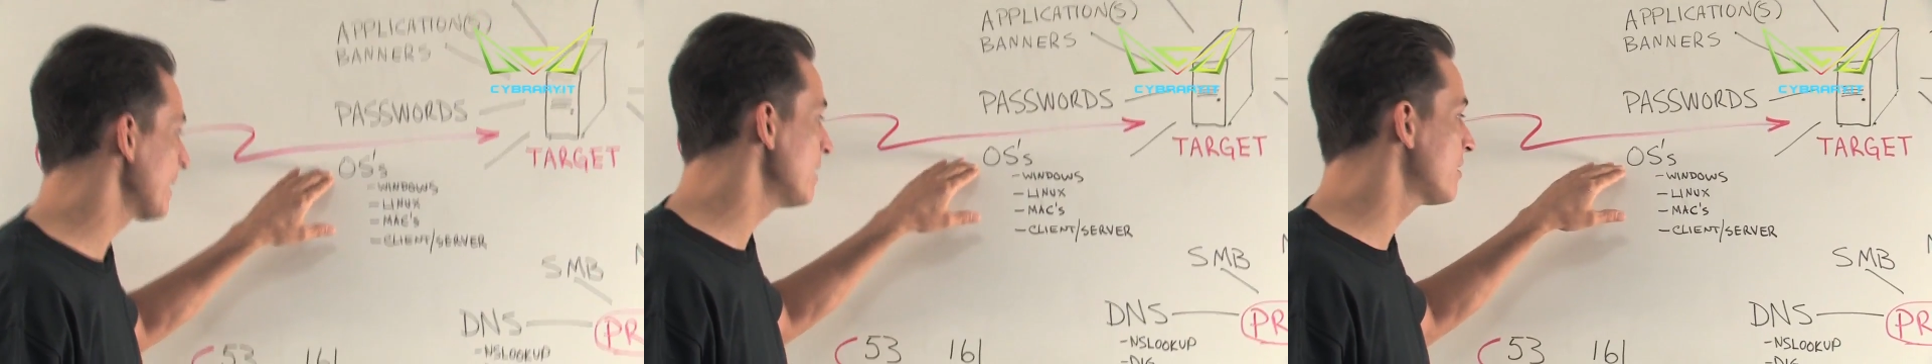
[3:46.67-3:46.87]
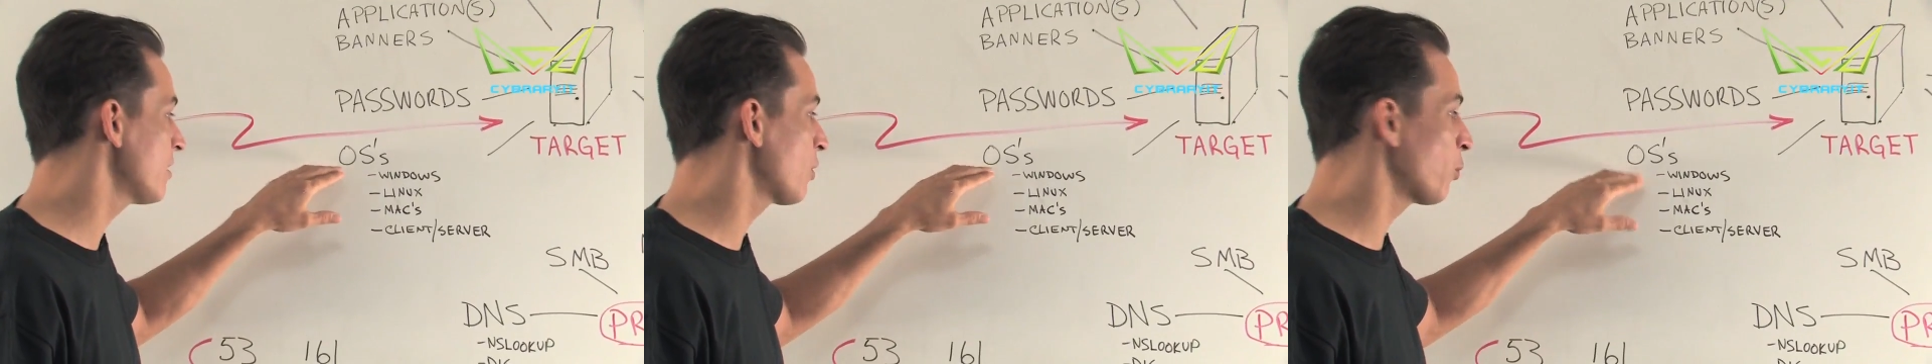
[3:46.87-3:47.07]

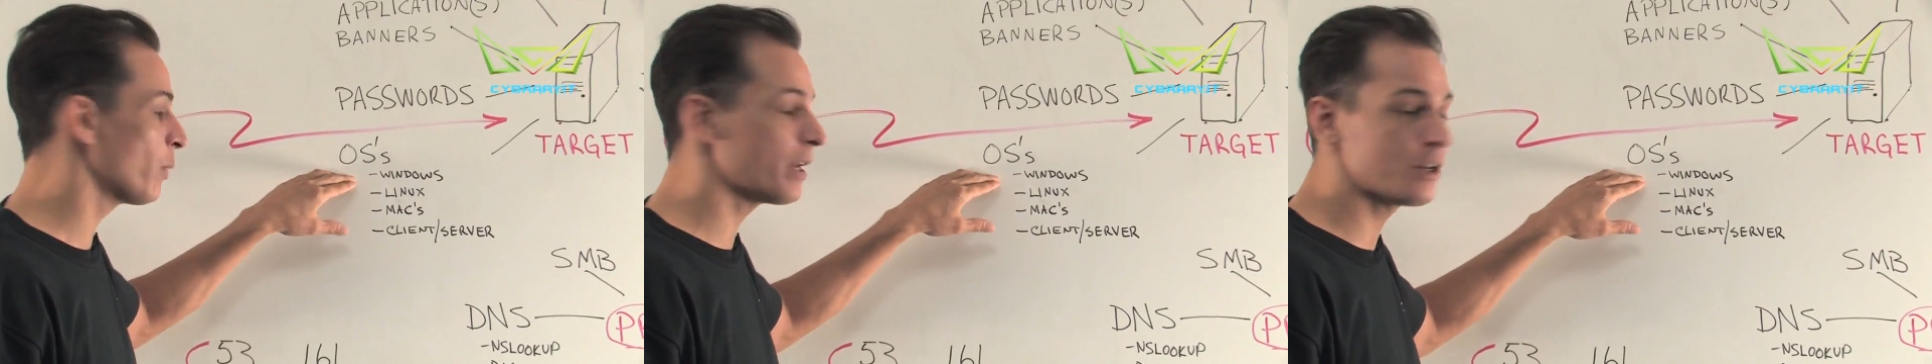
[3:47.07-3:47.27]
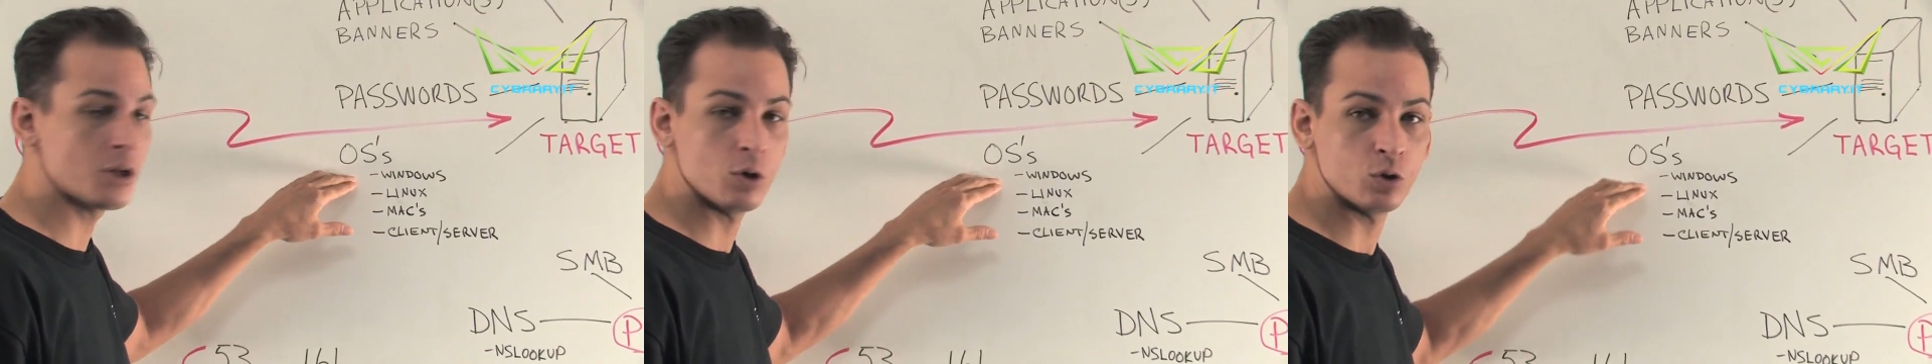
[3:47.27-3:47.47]
Is it a
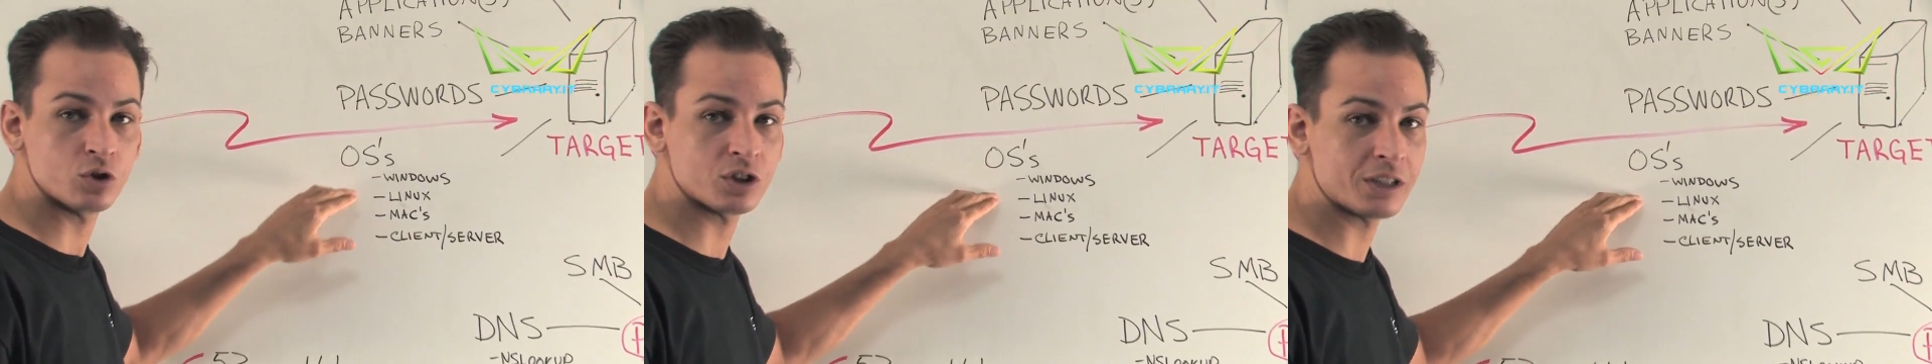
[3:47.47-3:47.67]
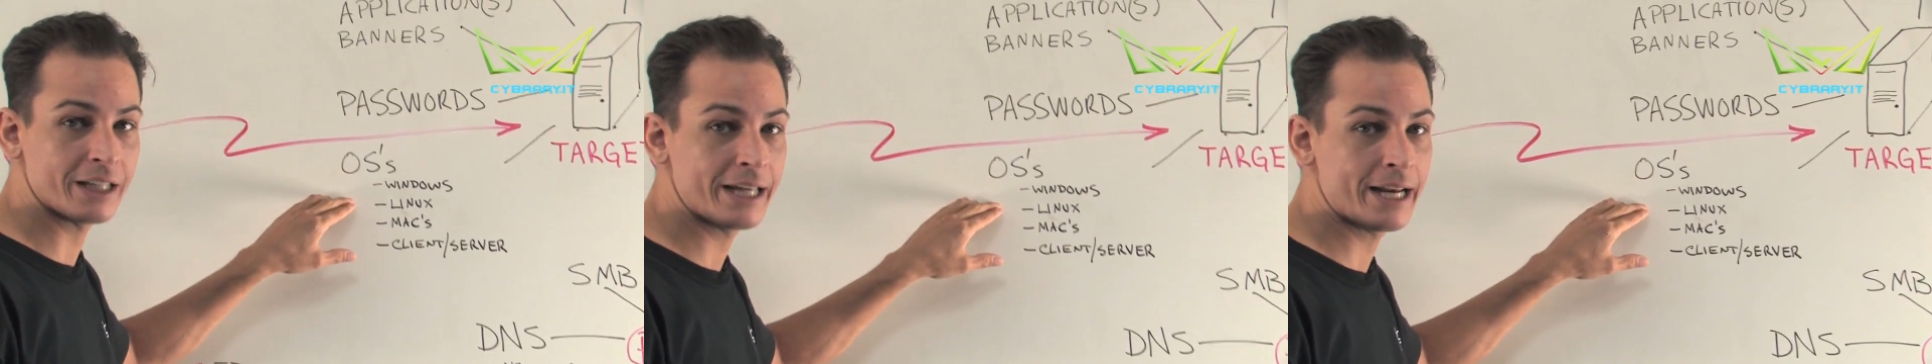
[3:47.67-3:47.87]
Windows,
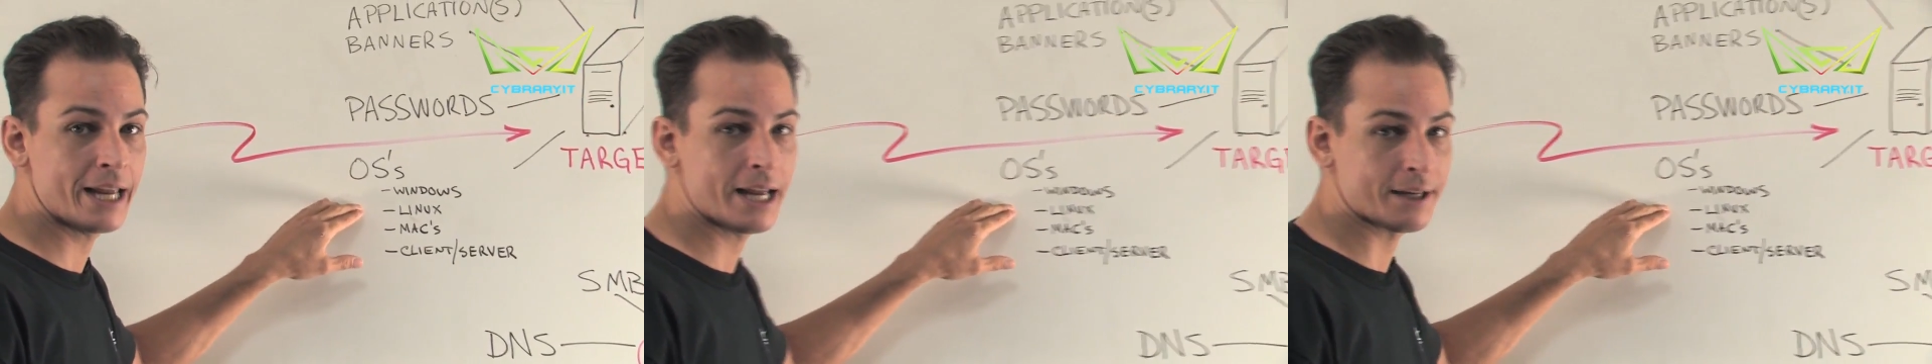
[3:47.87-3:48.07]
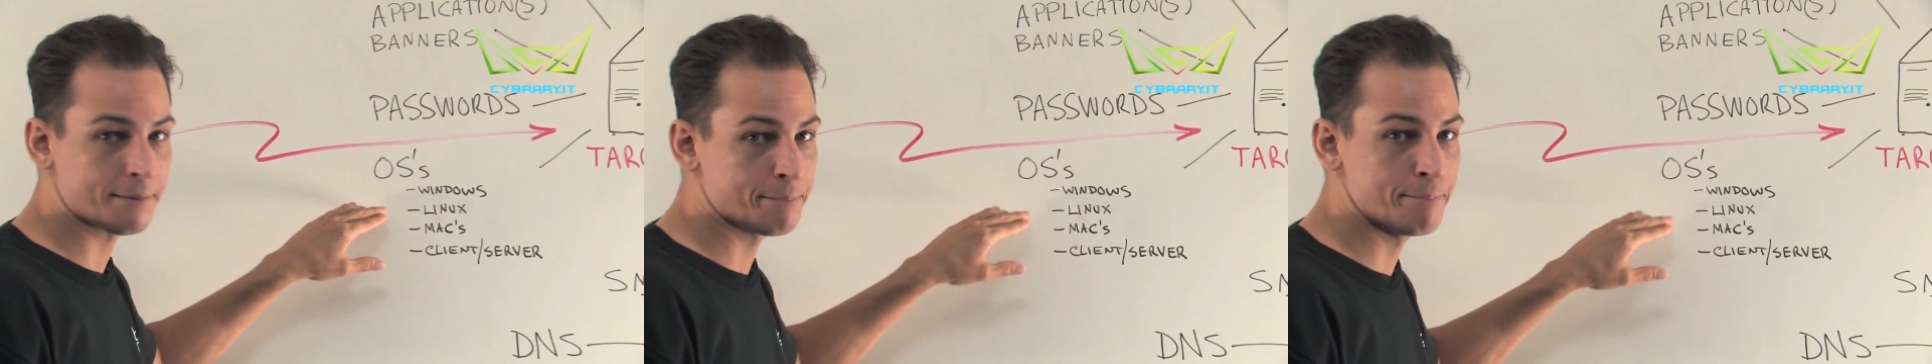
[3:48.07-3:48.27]

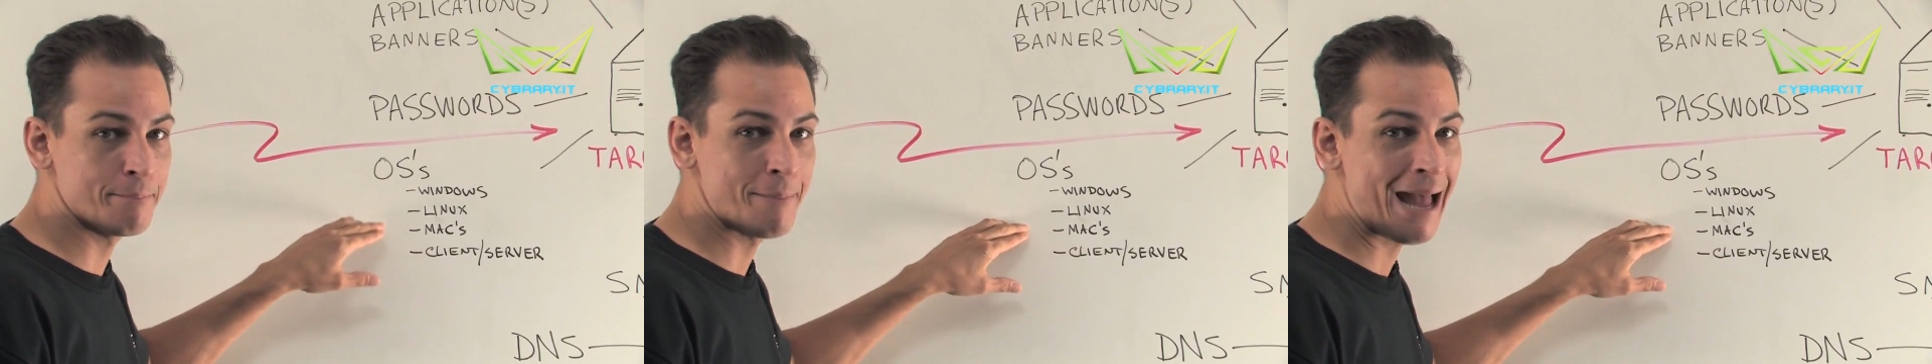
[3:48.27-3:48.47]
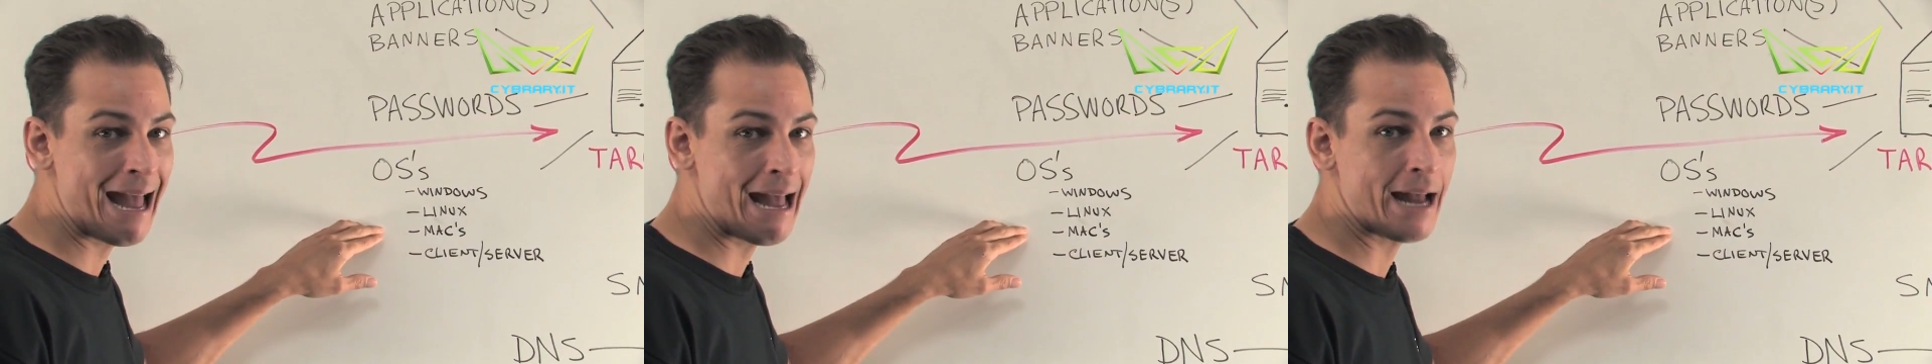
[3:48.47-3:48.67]
Linux,
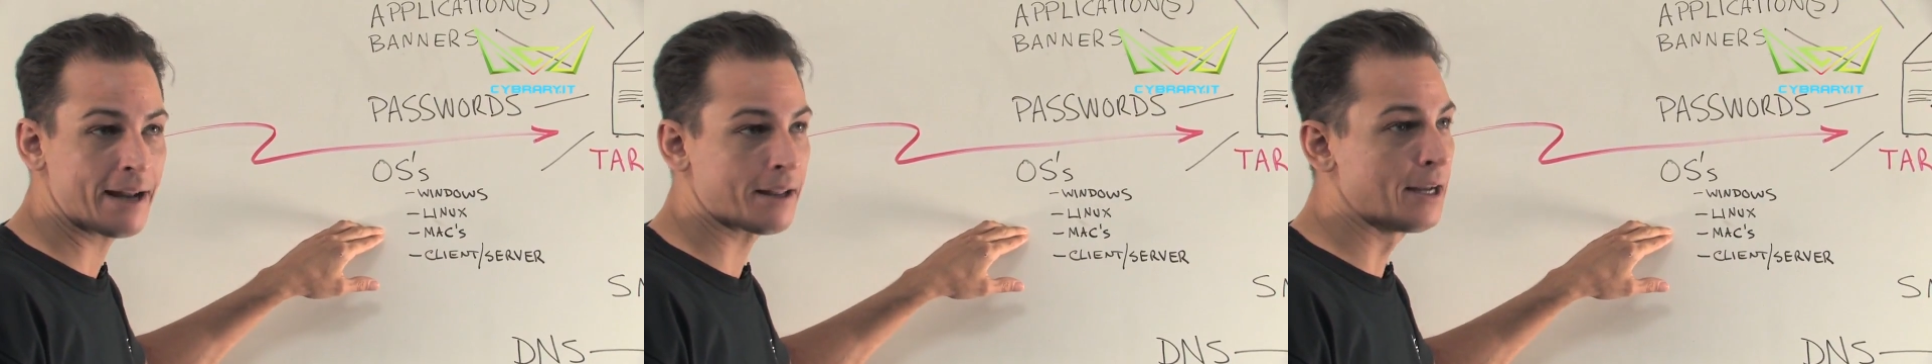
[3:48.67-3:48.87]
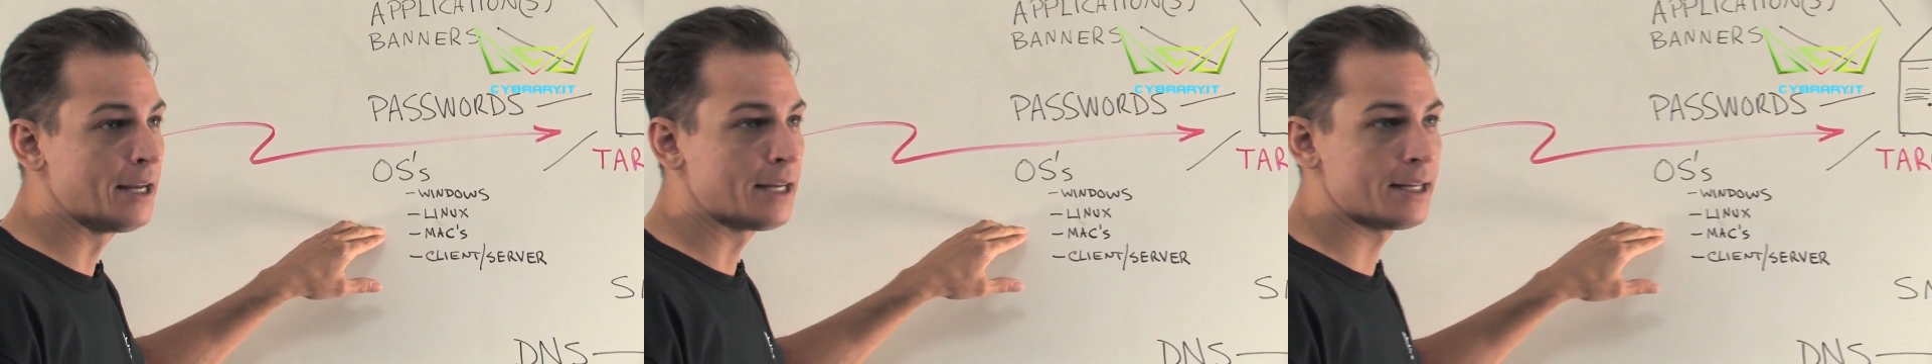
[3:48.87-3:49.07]
Mac?